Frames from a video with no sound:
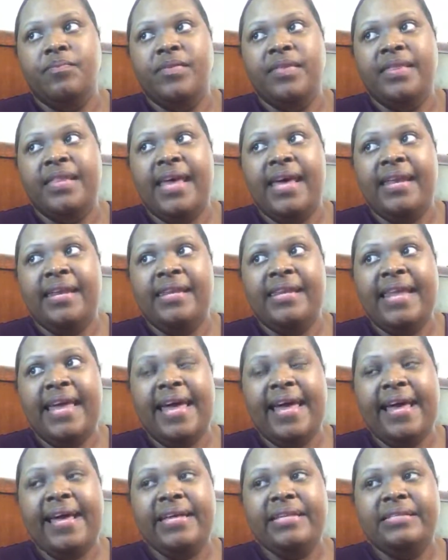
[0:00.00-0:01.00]
that
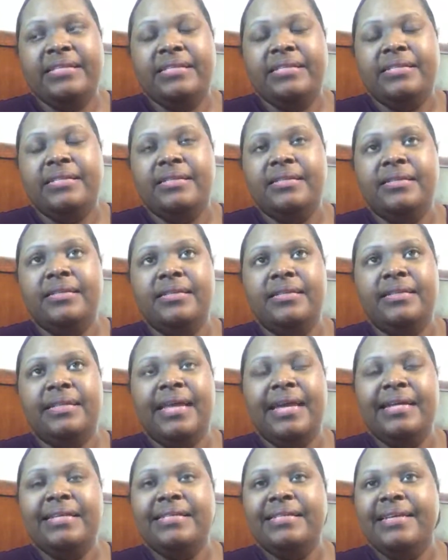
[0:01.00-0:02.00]
last
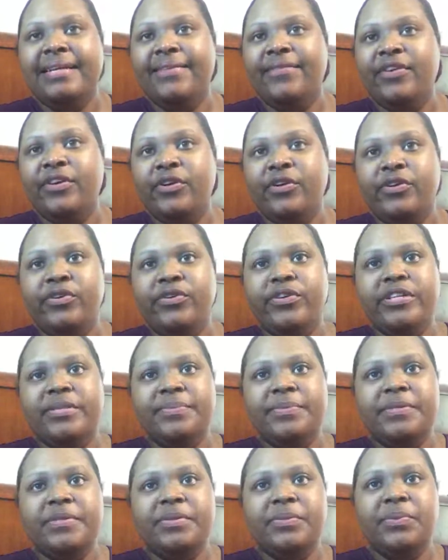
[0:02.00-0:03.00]
Thanksgiving or
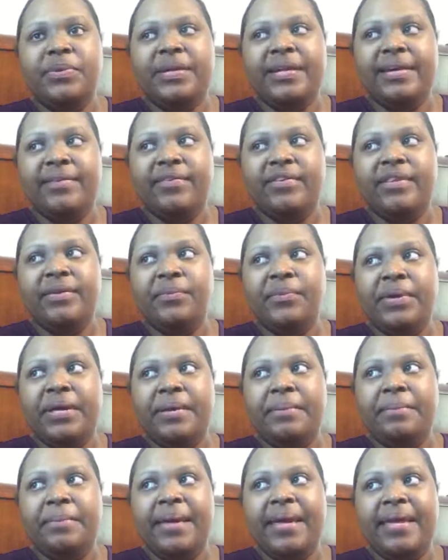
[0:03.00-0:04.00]
Christmas or whatever that we had
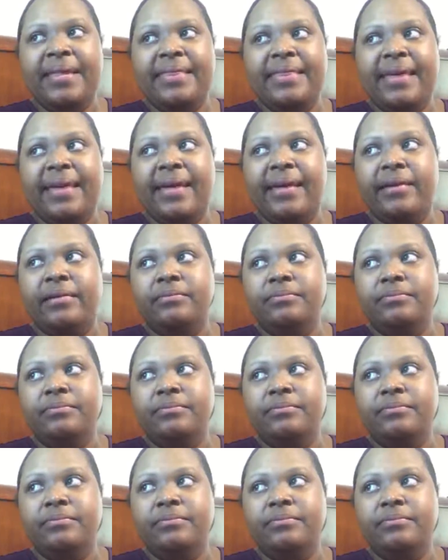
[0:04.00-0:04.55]
made that,